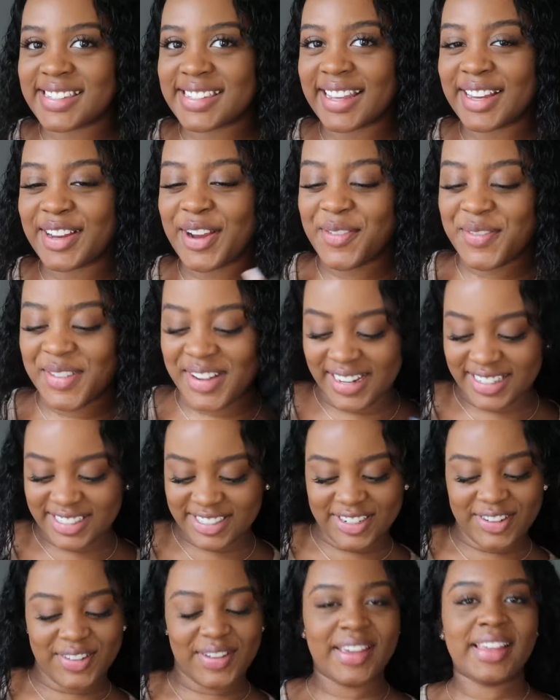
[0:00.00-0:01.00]
set
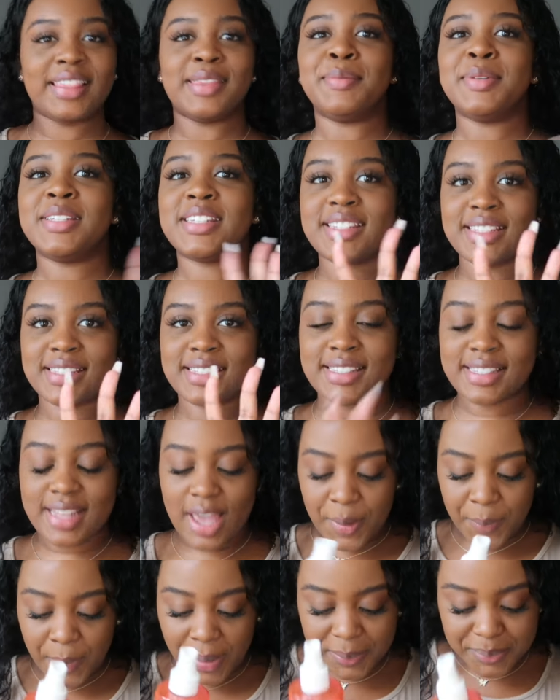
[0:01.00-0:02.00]
combination. Okay, let me just,
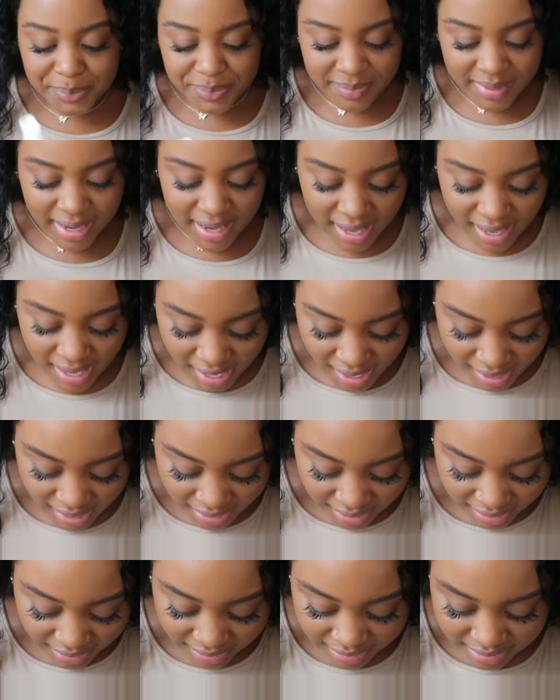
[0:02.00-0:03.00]
okay.
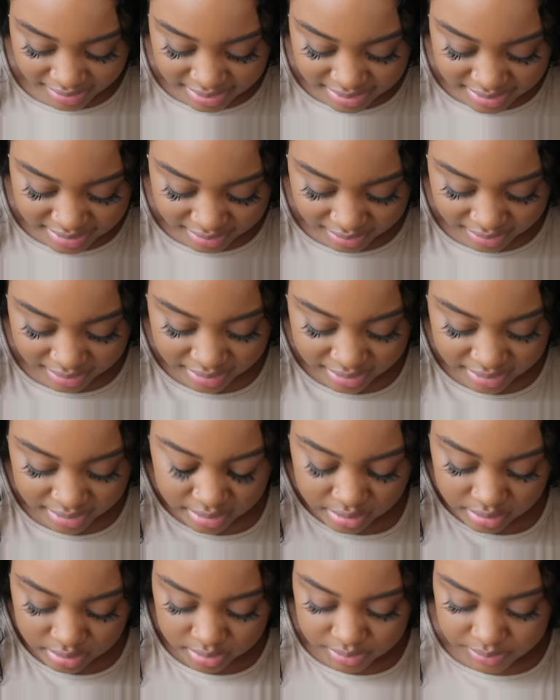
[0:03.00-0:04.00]
And
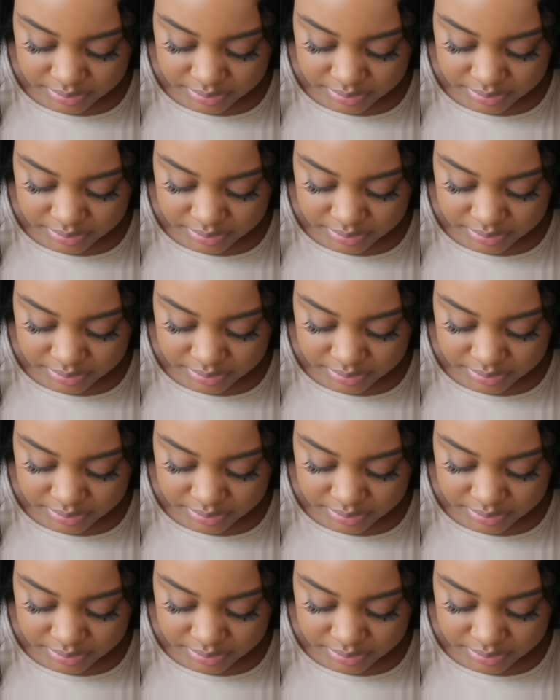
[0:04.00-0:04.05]
then